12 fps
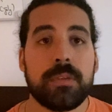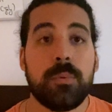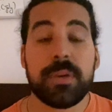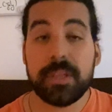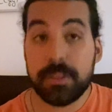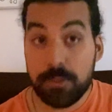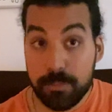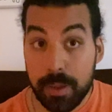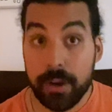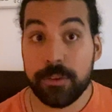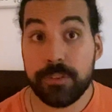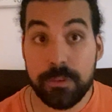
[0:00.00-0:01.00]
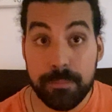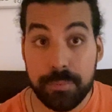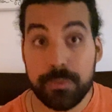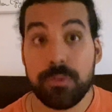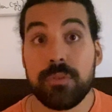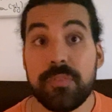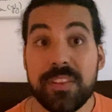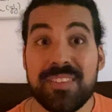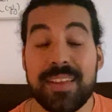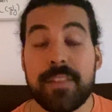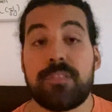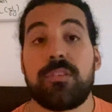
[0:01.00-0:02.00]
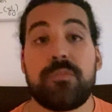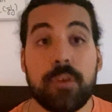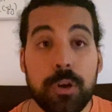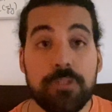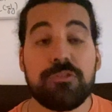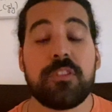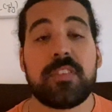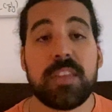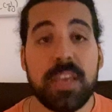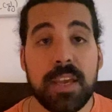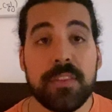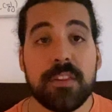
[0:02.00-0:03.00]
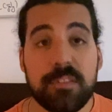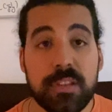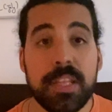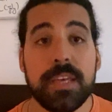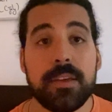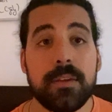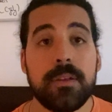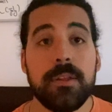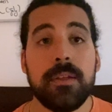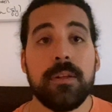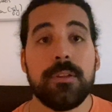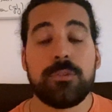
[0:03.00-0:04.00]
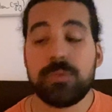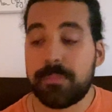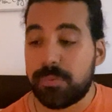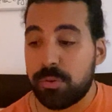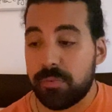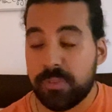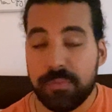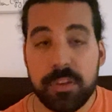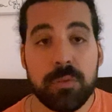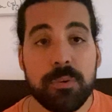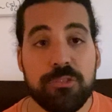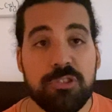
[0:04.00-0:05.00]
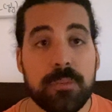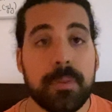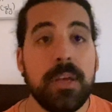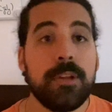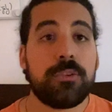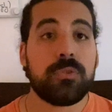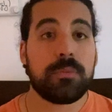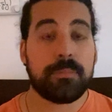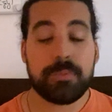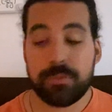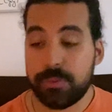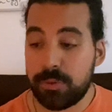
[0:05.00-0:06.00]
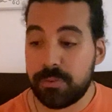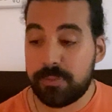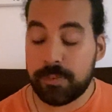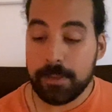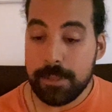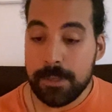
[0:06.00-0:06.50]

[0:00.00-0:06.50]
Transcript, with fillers: We can do better to improve the sense of urgency in this league to improve the viewership, to improve